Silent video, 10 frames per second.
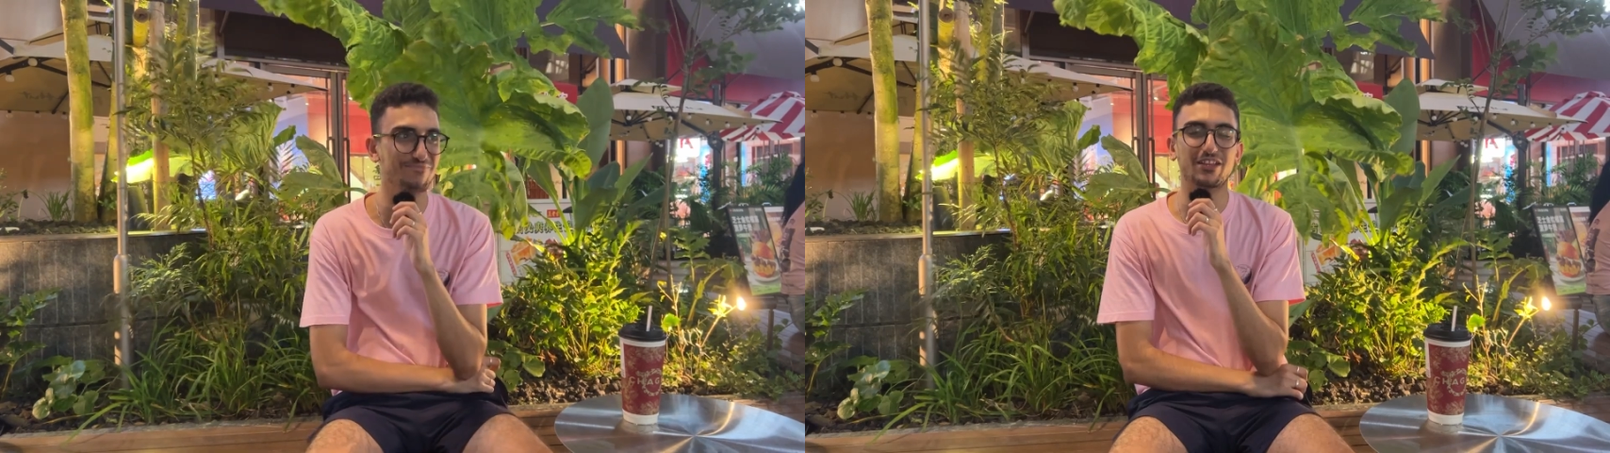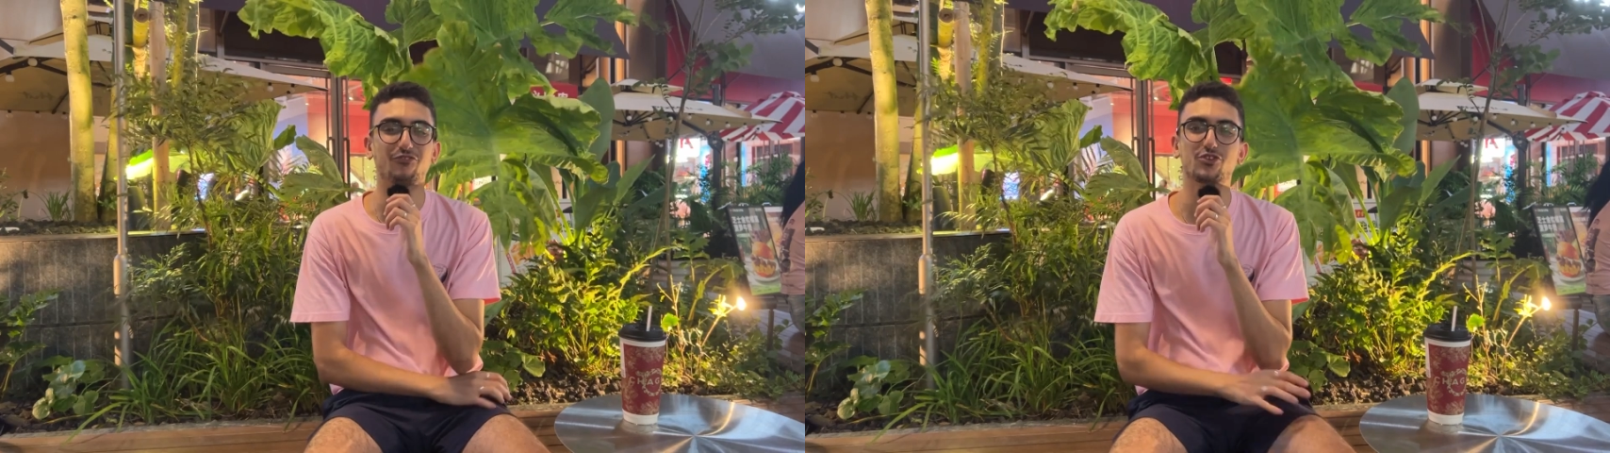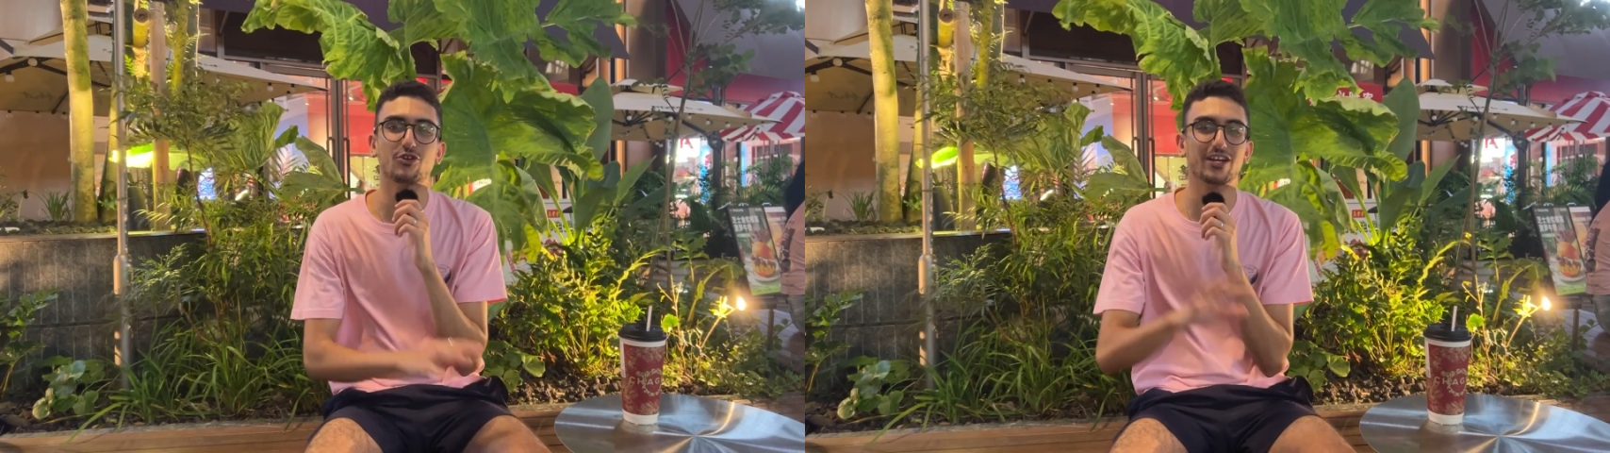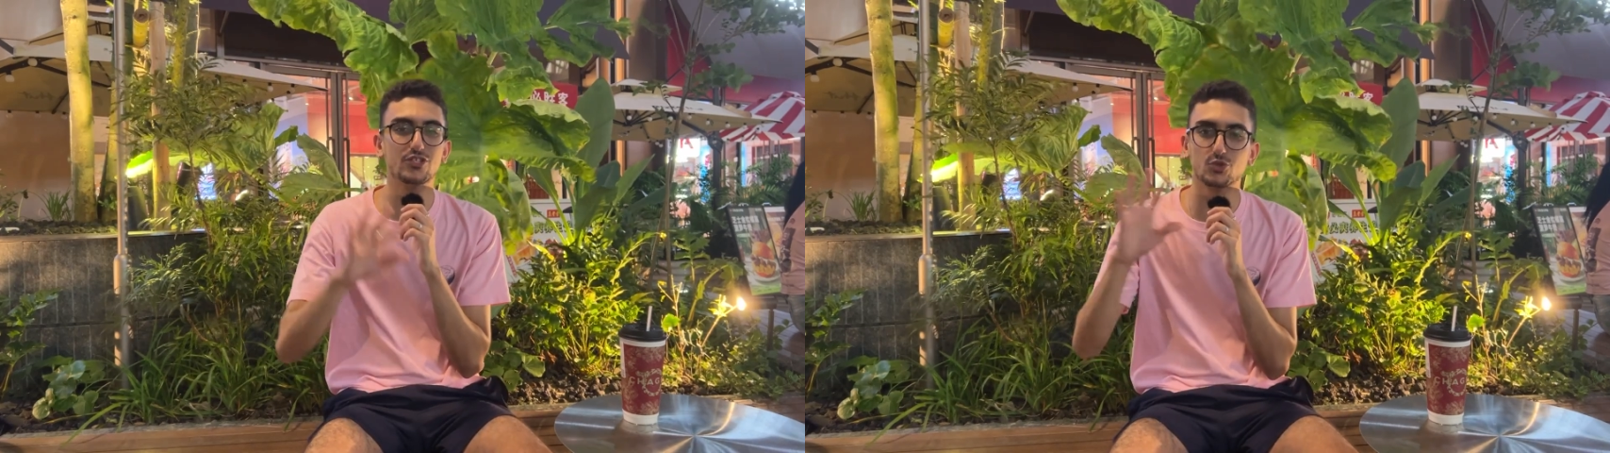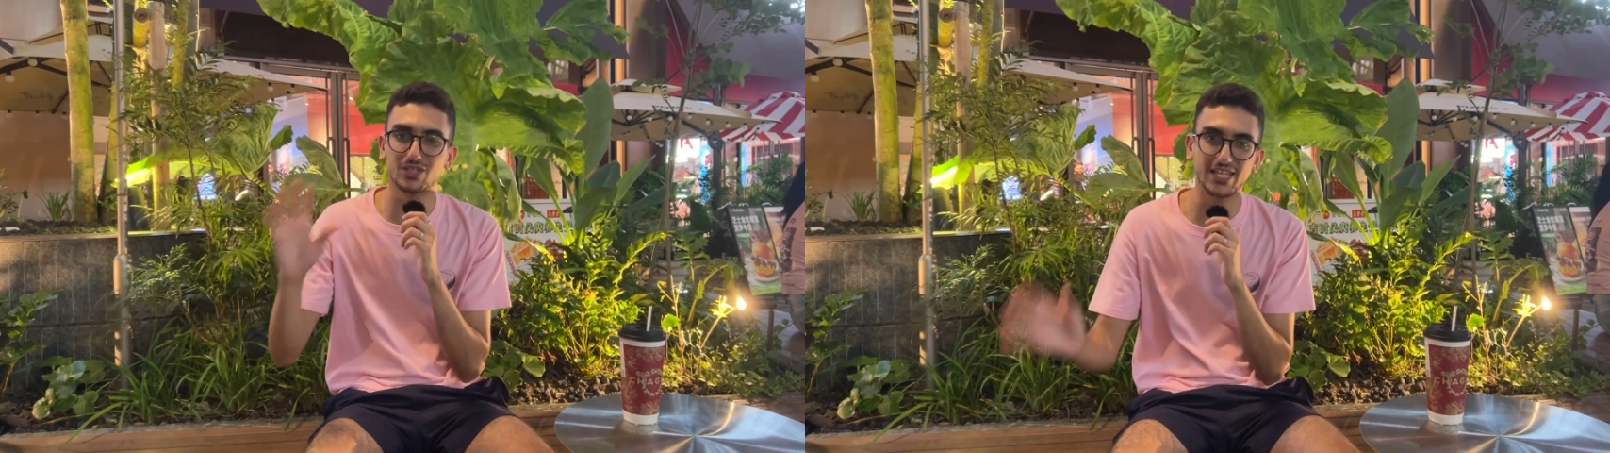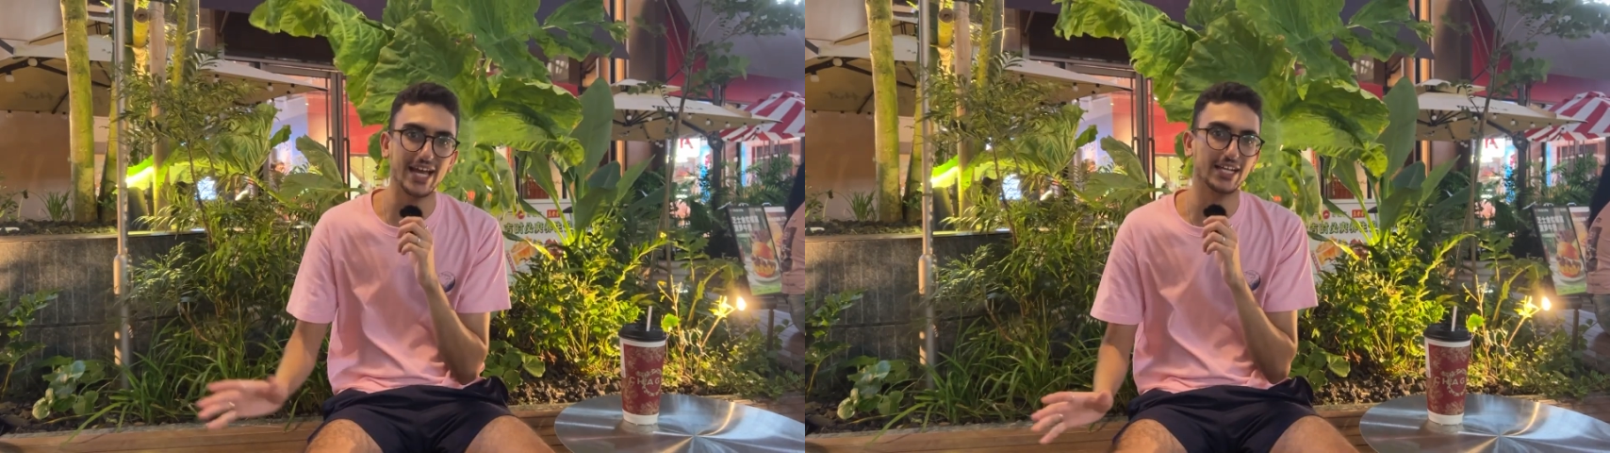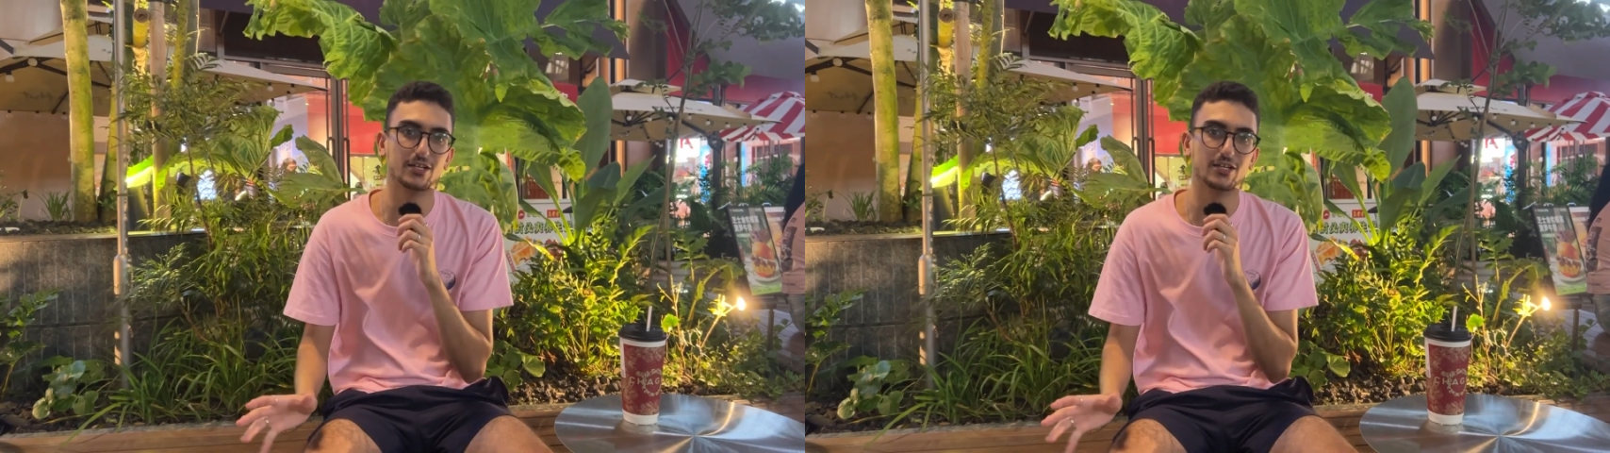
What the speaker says: But if you are into tech,